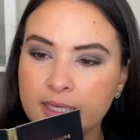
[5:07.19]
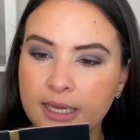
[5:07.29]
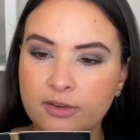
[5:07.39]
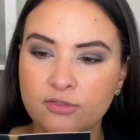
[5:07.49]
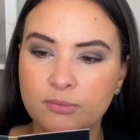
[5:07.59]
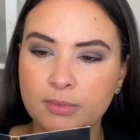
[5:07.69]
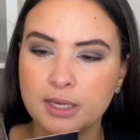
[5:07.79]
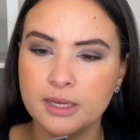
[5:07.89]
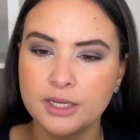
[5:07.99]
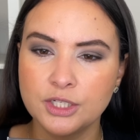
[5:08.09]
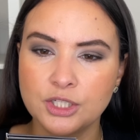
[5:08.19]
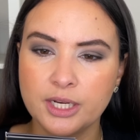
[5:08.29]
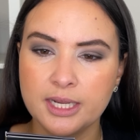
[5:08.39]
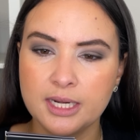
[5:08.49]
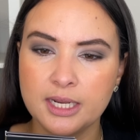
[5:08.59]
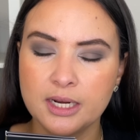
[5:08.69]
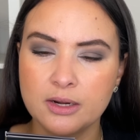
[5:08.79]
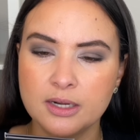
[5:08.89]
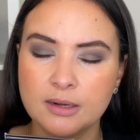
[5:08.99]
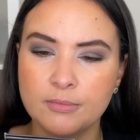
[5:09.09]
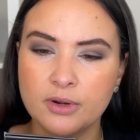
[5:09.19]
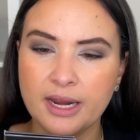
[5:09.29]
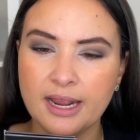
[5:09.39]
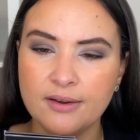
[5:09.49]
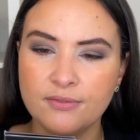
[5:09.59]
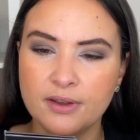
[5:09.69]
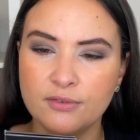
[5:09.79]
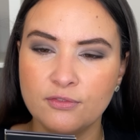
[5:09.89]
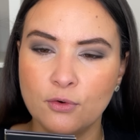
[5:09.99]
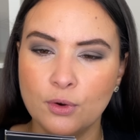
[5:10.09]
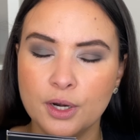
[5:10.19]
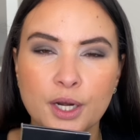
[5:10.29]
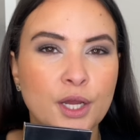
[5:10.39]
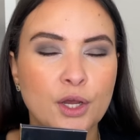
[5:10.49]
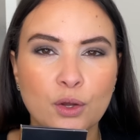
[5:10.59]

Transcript: They gave me a shade here, number 854,